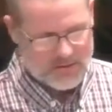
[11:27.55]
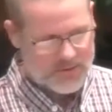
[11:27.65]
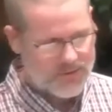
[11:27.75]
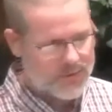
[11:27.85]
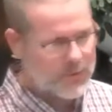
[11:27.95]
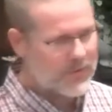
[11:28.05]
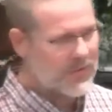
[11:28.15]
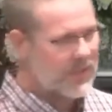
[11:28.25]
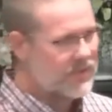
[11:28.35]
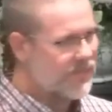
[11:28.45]
to do
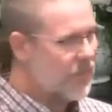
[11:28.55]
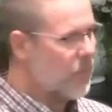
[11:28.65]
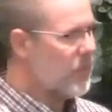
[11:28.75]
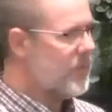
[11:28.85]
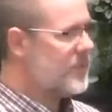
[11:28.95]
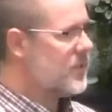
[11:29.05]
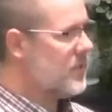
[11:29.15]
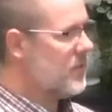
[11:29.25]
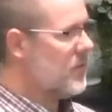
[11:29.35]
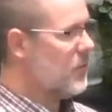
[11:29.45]
things for each
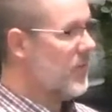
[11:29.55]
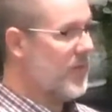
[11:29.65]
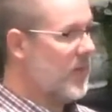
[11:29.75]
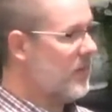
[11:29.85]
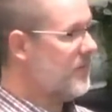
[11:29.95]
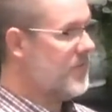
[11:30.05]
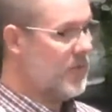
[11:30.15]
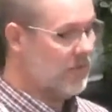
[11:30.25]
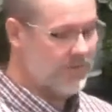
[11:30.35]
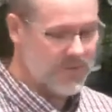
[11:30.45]
other without
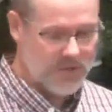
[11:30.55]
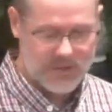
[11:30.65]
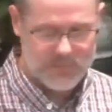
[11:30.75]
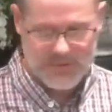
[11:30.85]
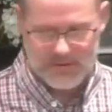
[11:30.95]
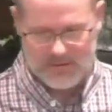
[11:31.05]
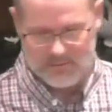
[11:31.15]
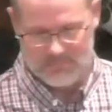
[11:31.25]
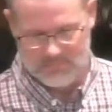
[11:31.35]
fear of judgment,